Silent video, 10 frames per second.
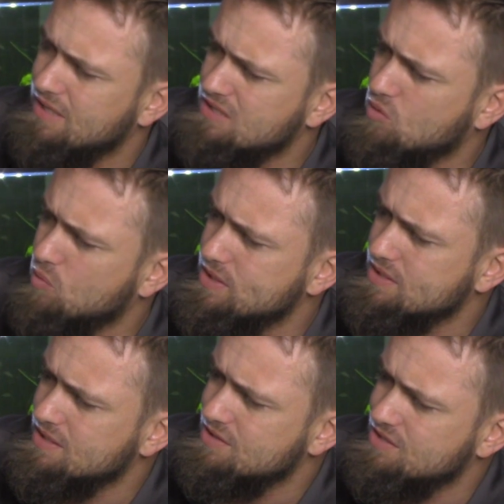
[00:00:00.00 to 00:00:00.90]
That's always
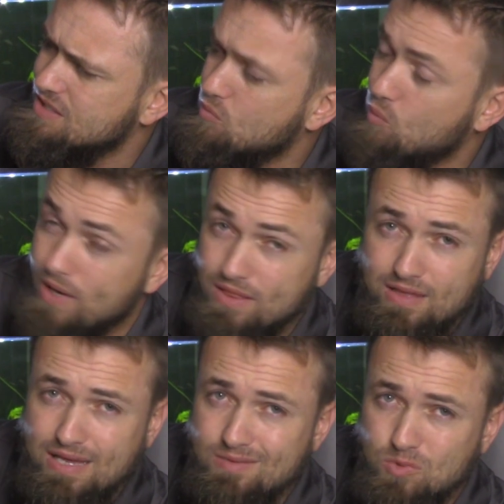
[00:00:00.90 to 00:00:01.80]
nice to see when
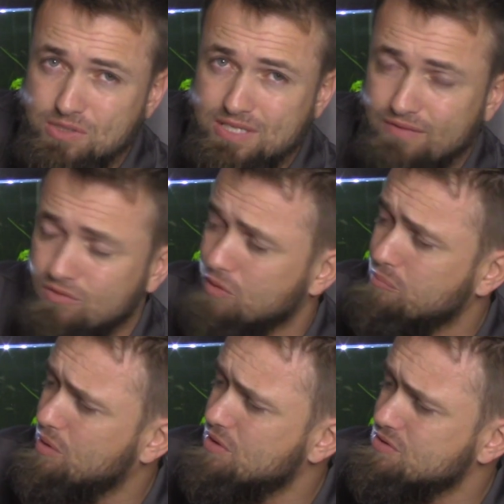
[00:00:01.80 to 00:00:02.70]
the animals have gone
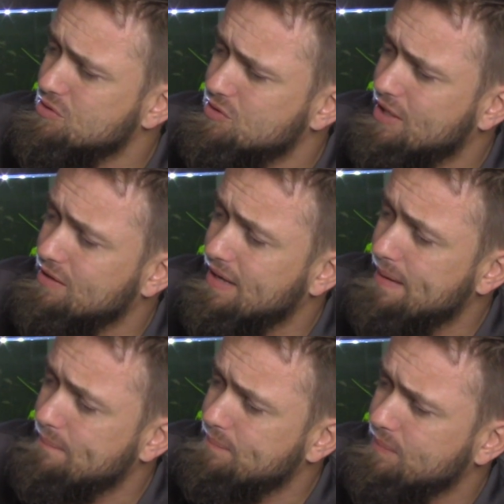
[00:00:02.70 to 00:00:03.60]
past your trail
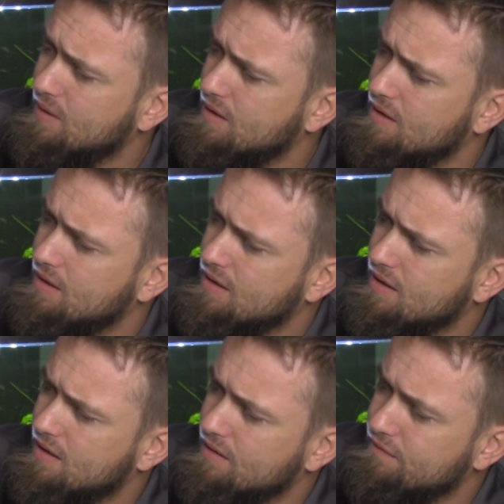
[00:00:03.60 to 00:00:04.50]
cam.
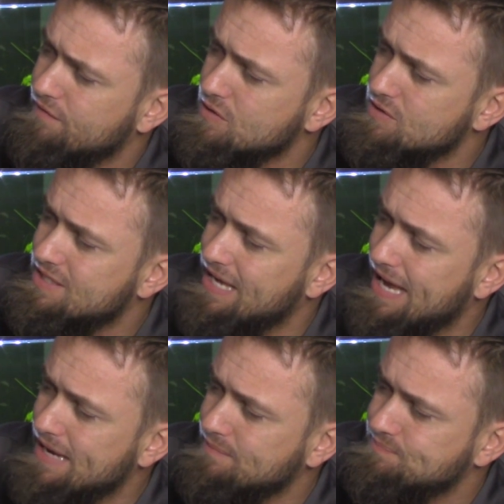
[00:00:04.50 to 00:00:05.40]
Field
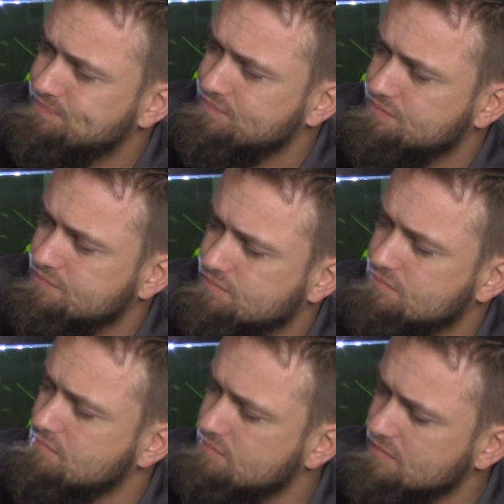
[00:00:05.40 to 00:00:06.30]
scan,
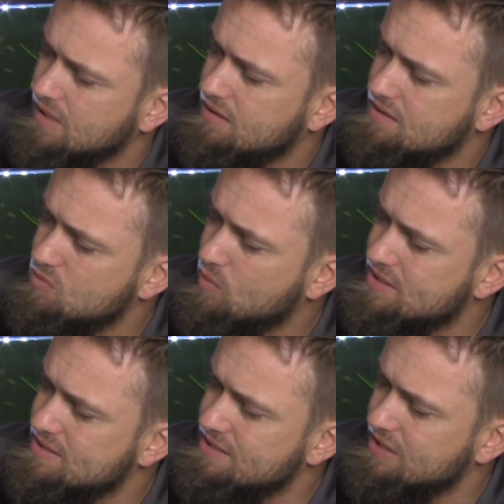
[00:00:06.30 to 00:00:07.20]
this one
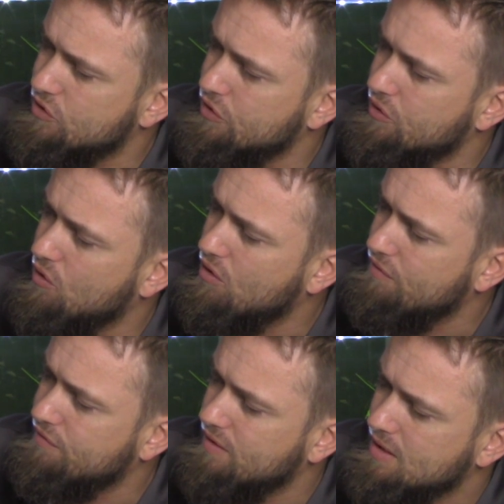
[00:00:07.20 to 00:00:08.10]
is set on
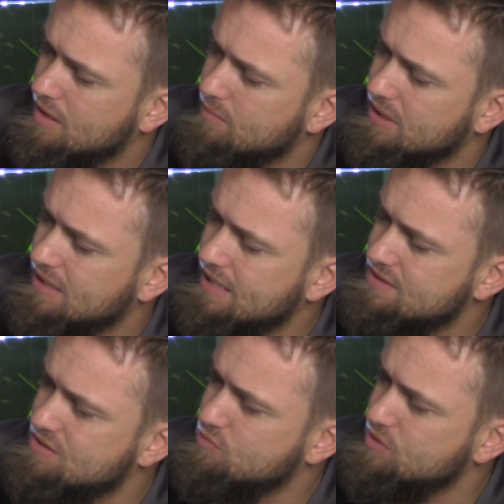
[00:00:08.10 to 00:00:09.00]
off, but
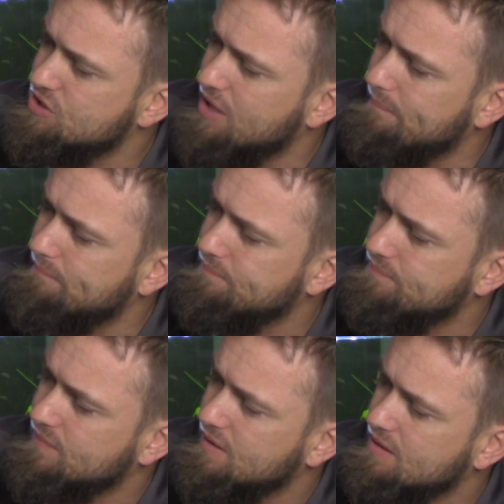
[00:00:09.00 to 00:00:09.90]
let's switch it up.
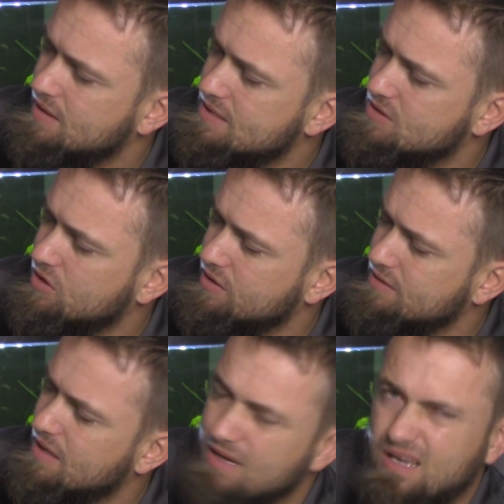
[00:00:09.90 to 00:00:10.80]
Let's go to,
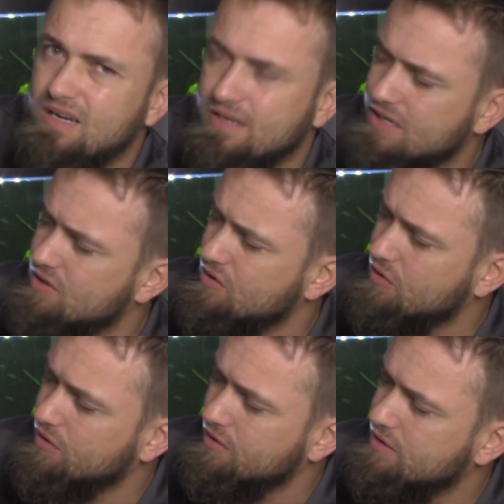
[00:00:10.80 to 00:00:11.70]
get it
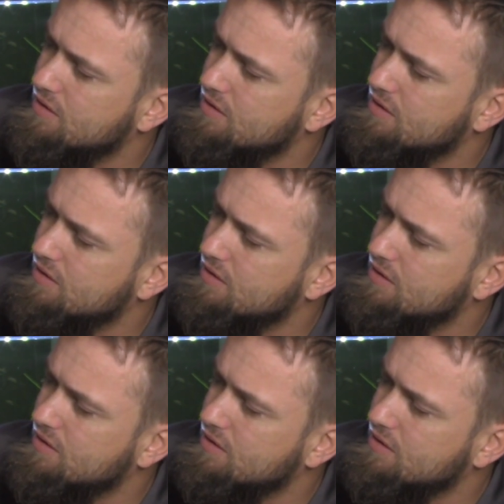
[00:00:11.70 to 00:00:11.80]
on.